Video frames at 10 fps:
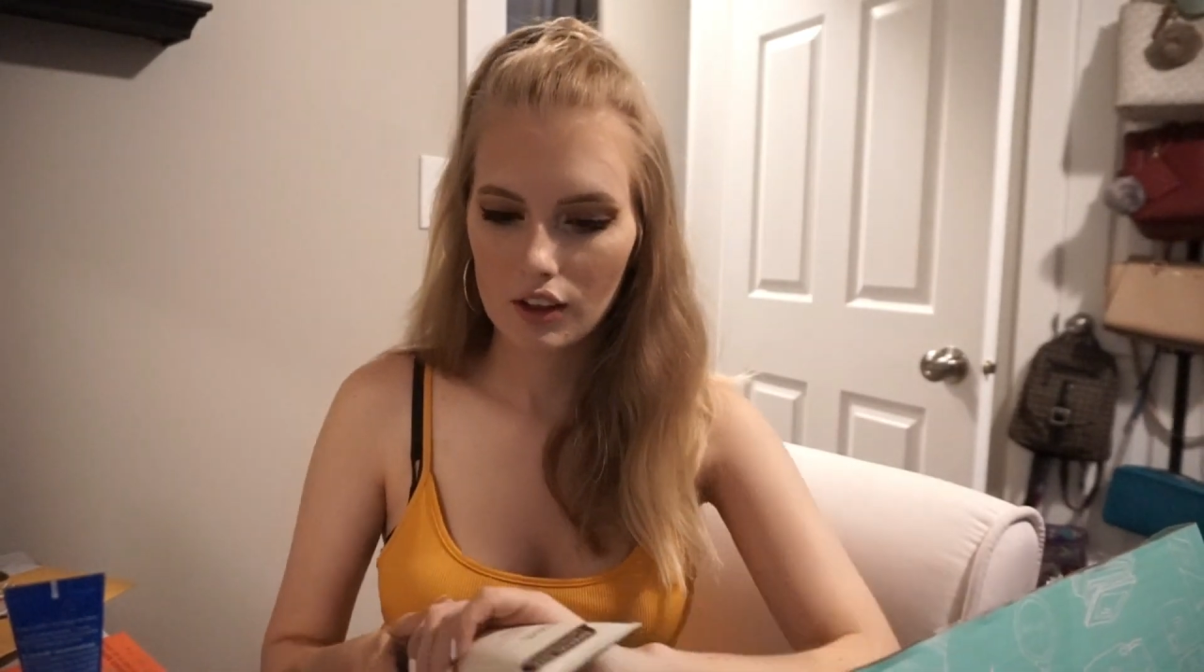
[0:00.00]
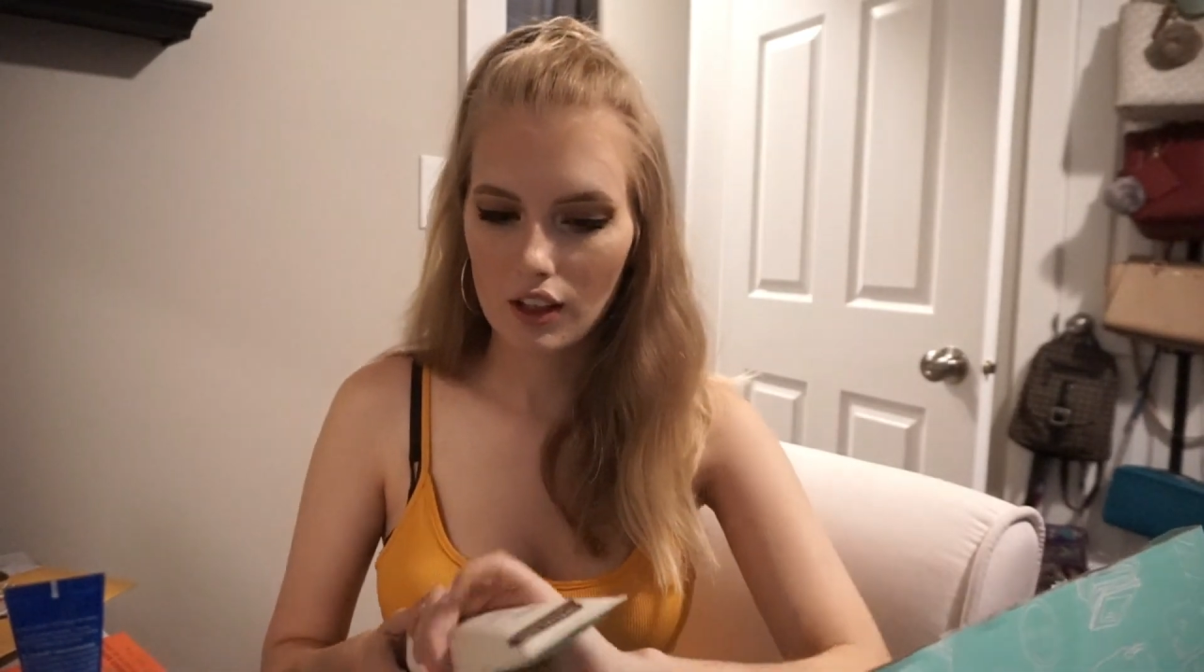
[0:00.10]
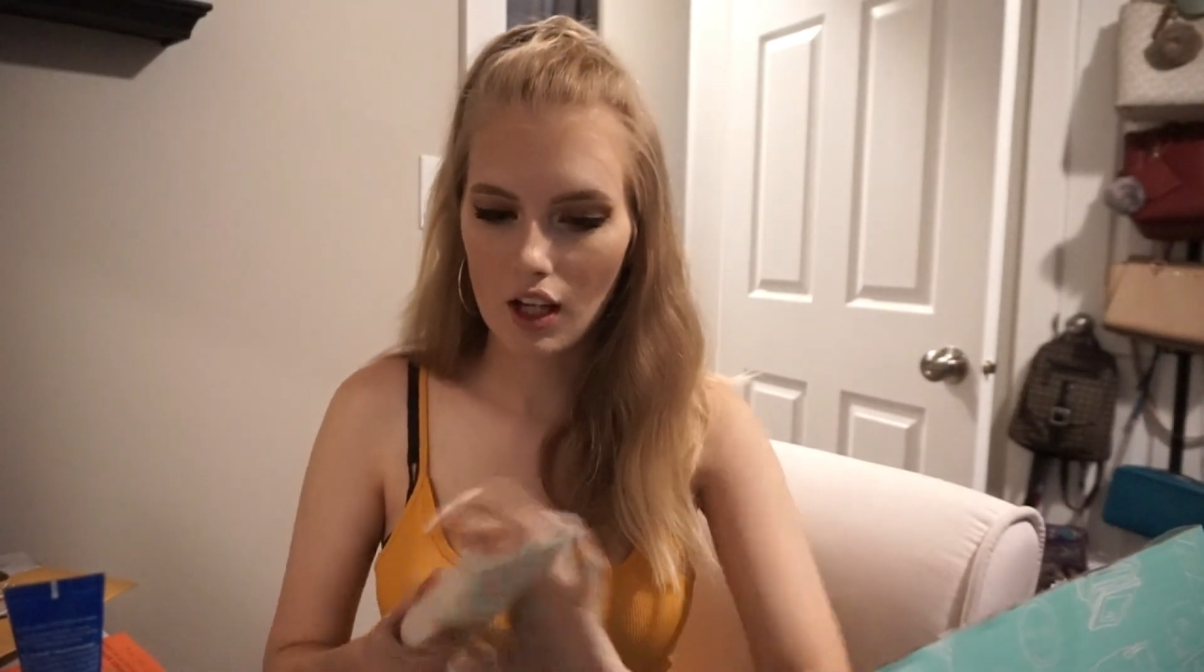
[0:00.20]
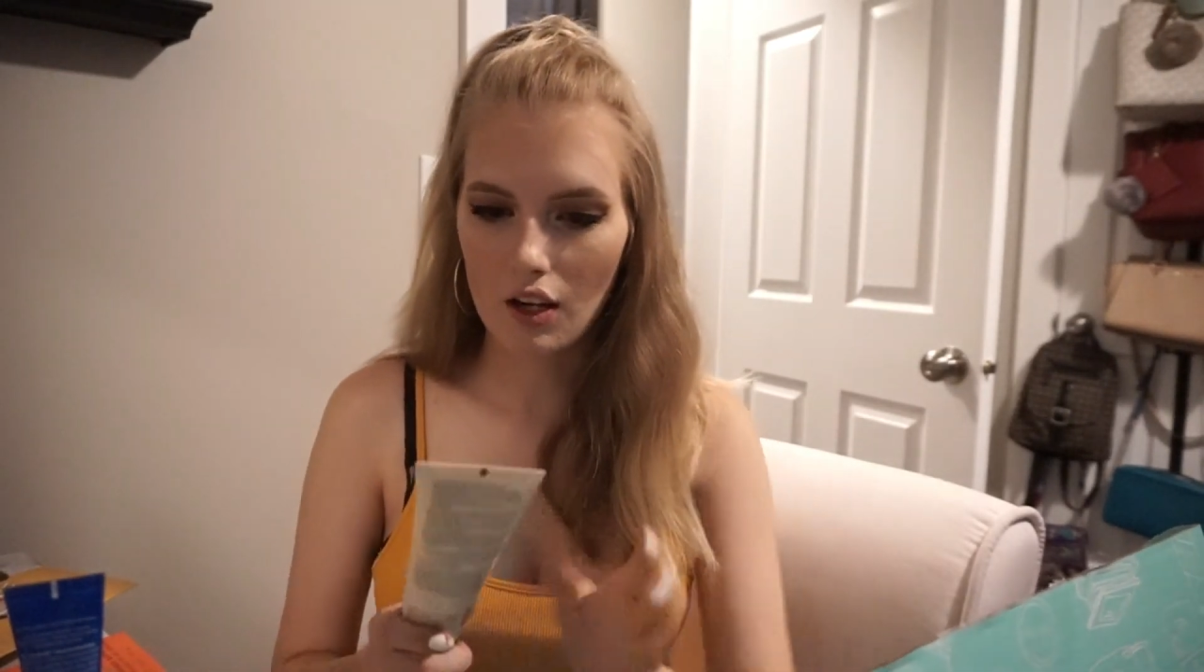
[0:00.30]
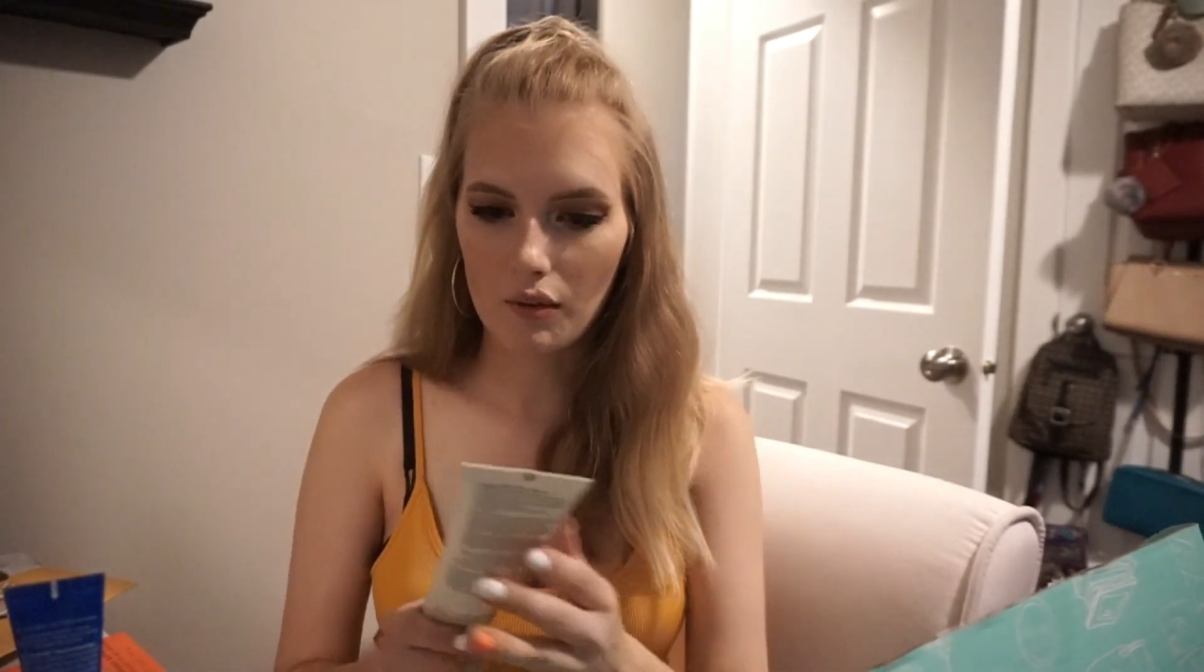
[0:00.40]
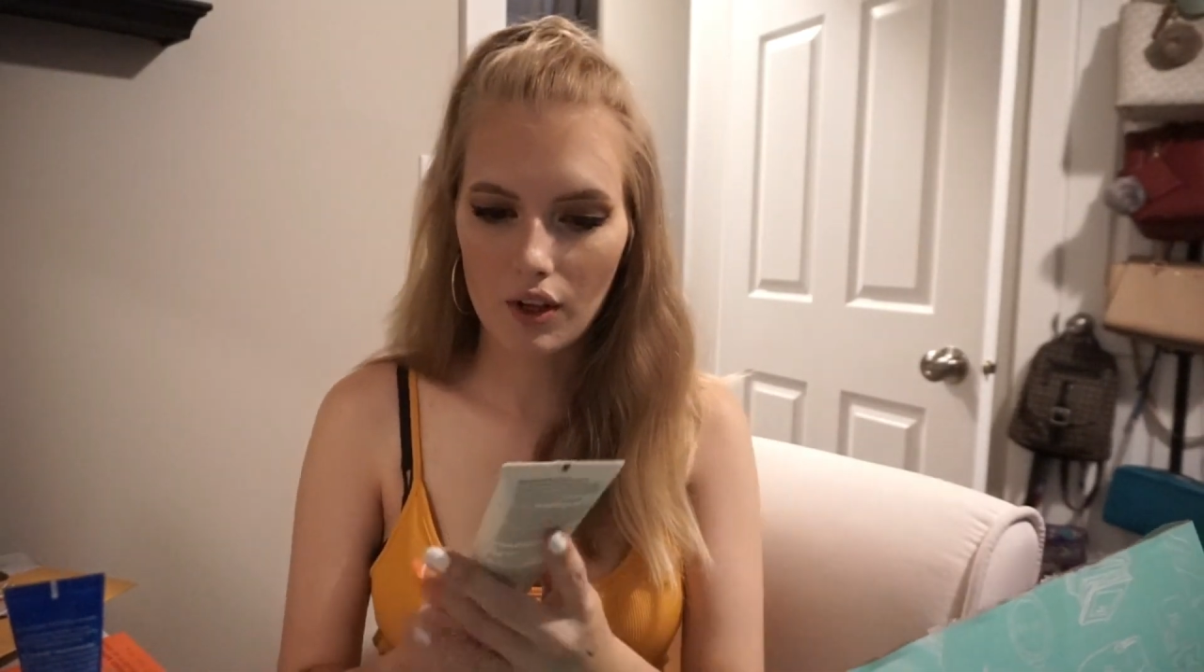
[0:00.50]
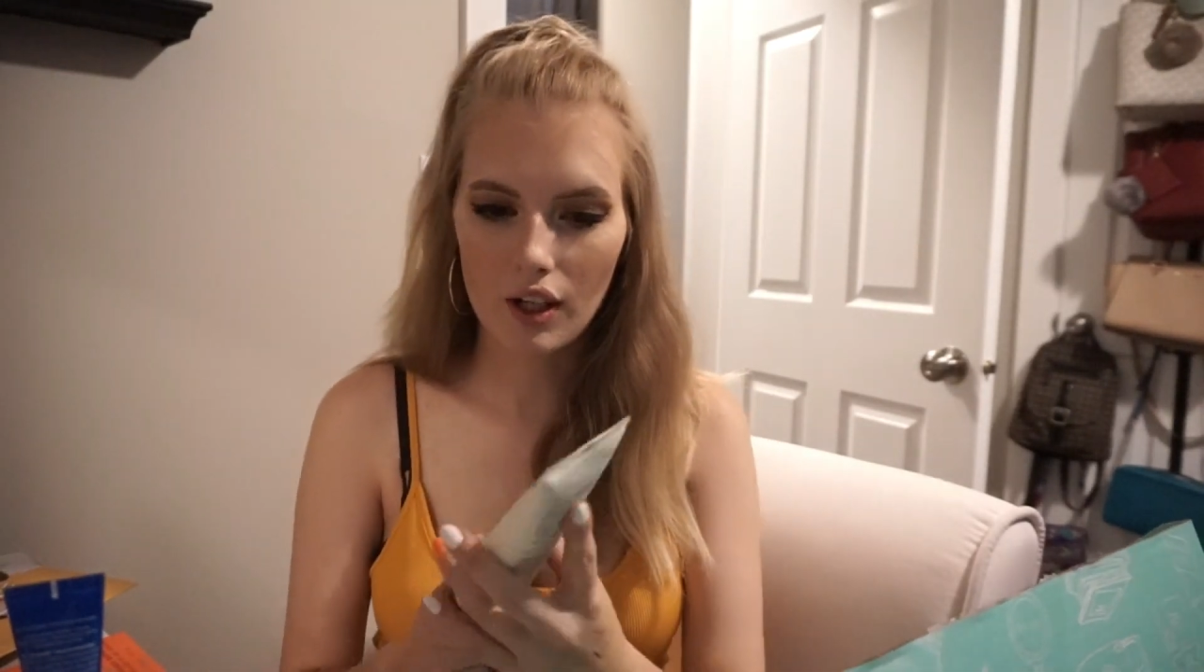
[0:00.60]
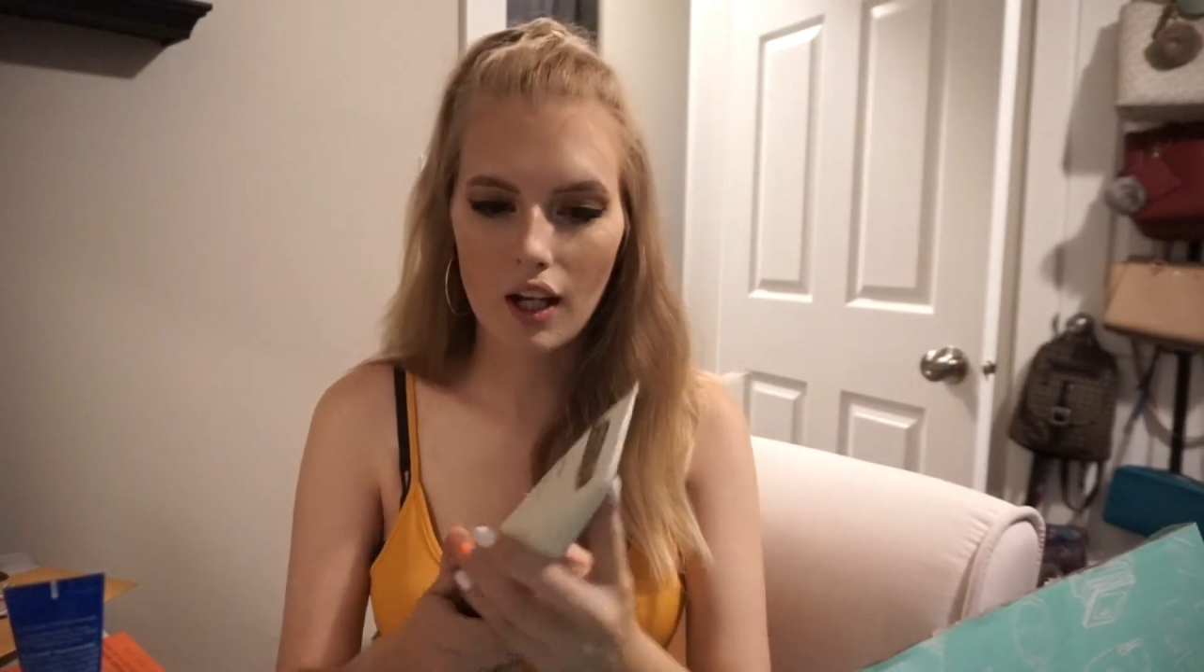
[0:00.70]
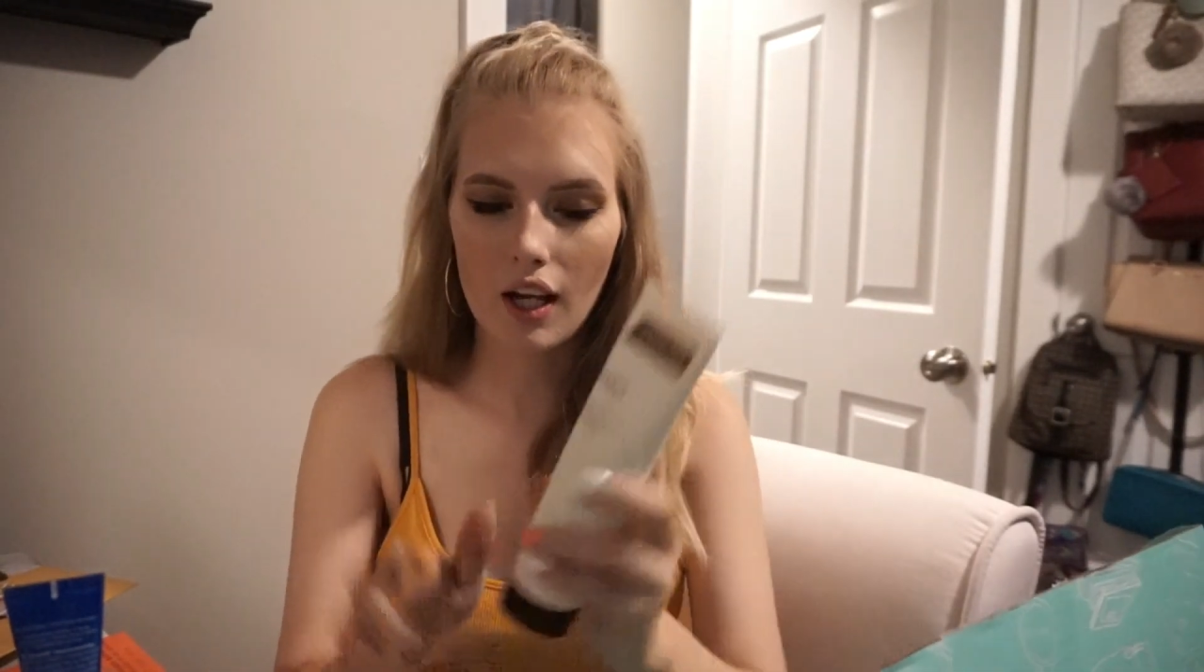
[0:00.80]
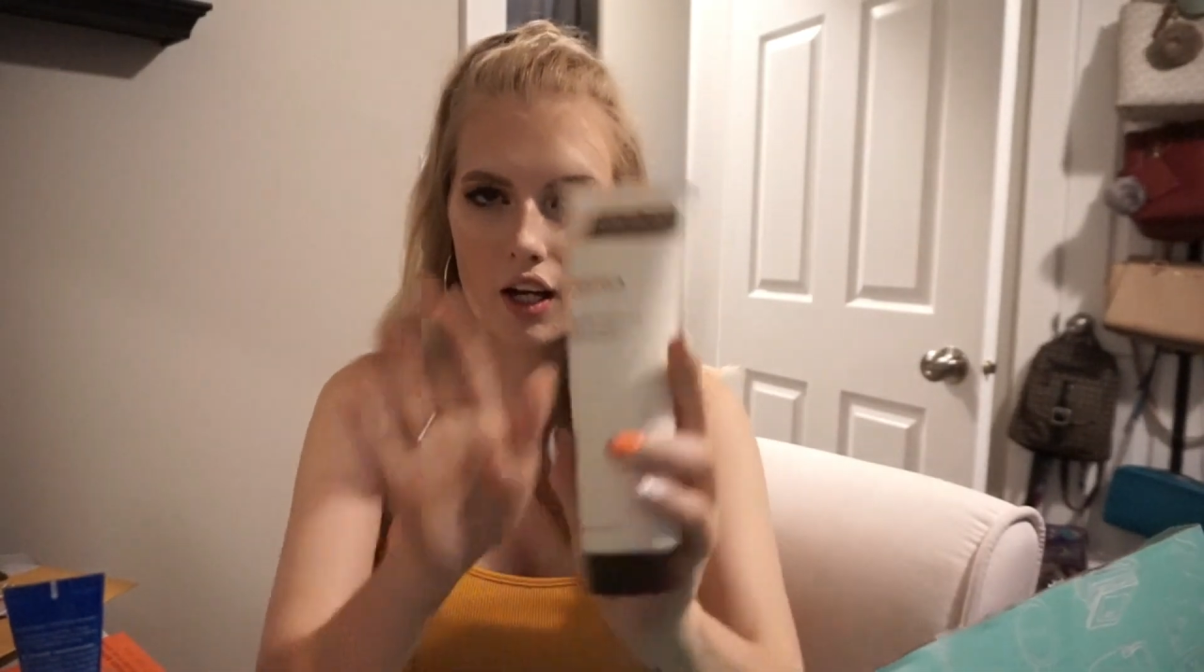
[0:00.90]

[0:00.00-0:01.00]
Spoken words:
tab on it. And